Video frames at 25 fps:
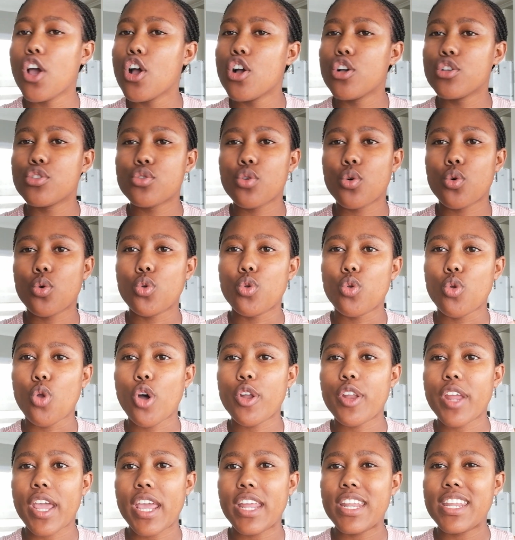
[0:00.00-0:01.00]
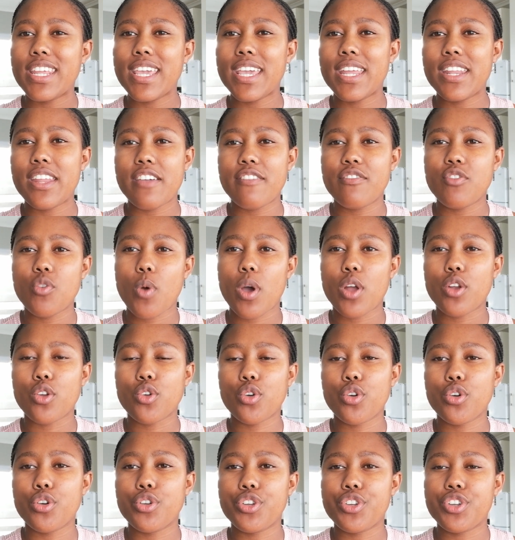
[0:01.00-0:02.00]
So not any and everyone
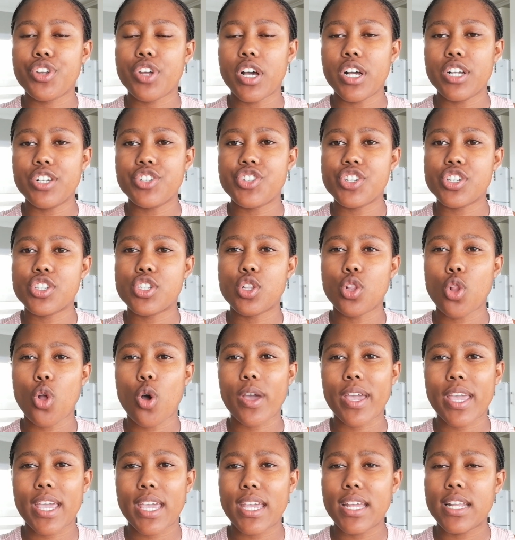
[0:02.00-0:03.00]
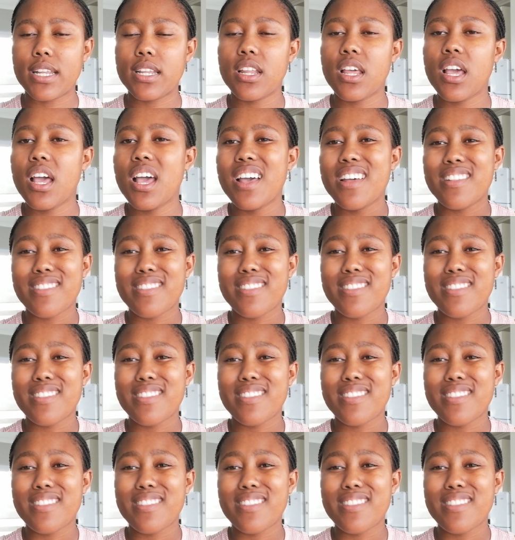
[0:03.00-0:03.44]
could just log in.